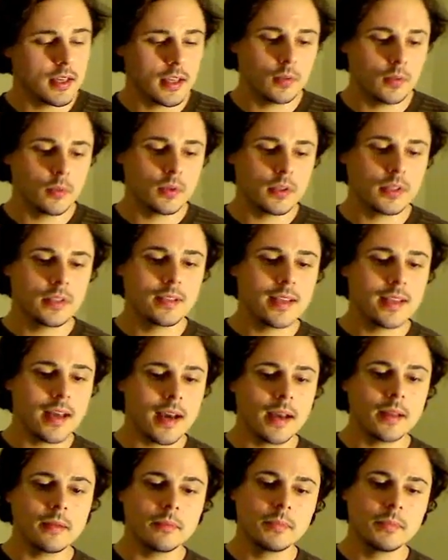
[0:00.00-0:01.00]
it would
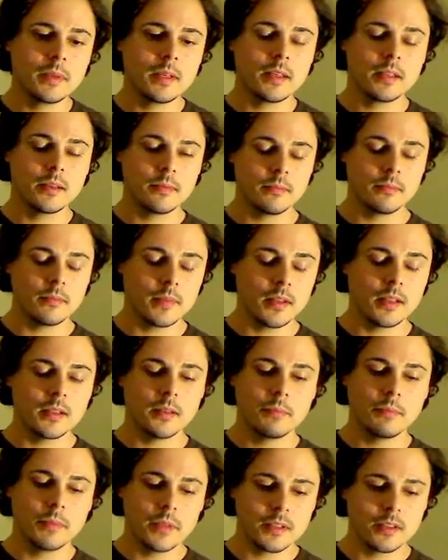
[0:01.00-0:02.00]
not be in the
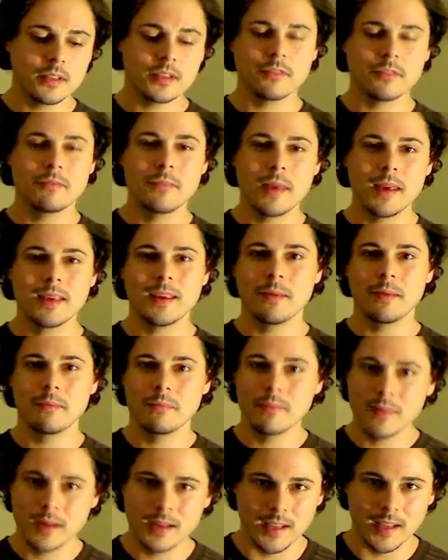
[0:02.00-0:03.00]
business of making
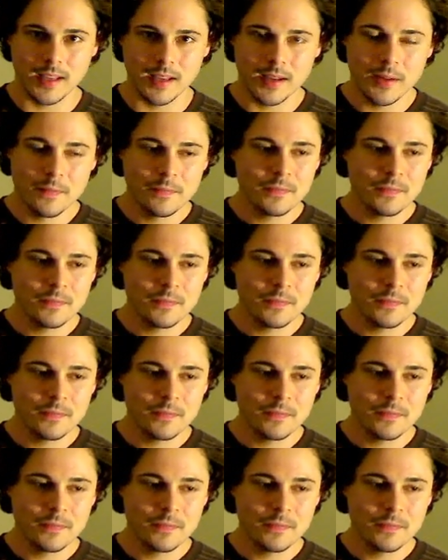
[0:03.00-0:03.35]
money.